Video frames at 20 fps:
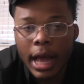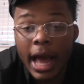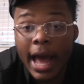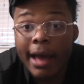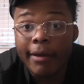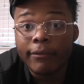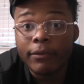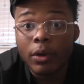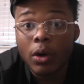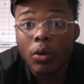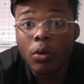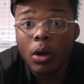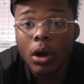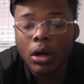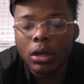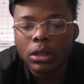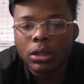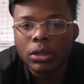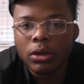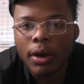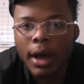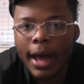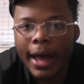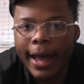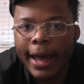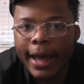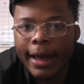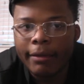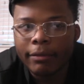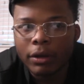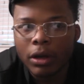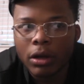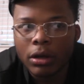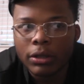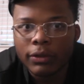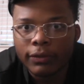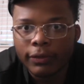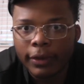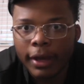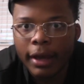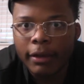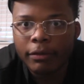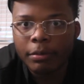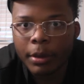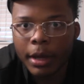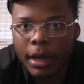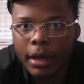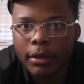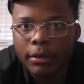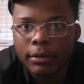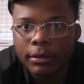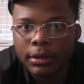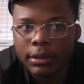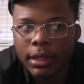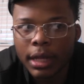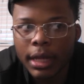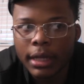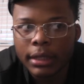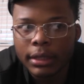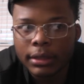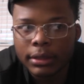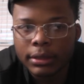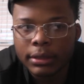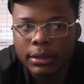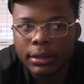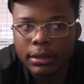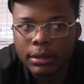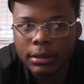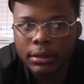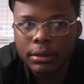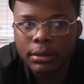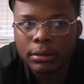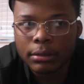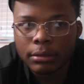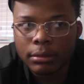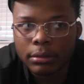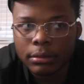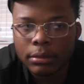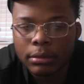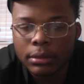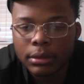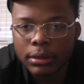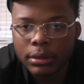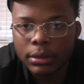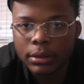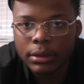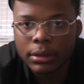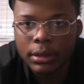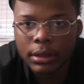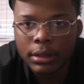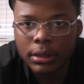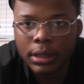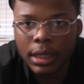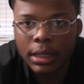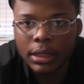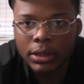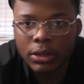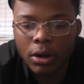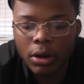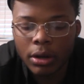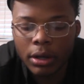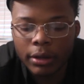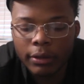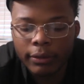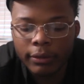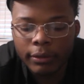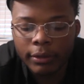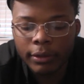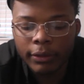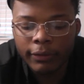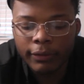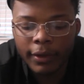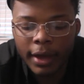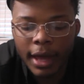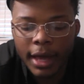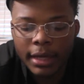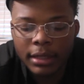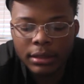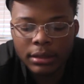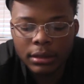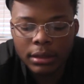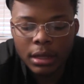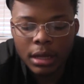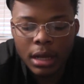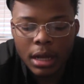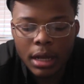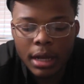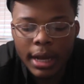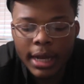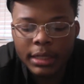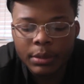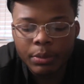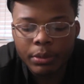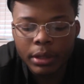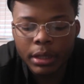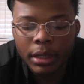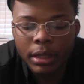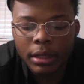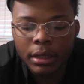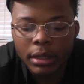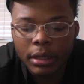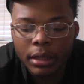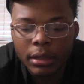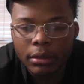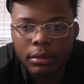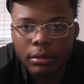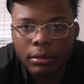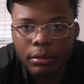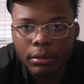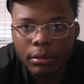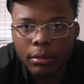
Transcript: I've oh also I have lost five pounds like since since I started the fast. That's pretty good.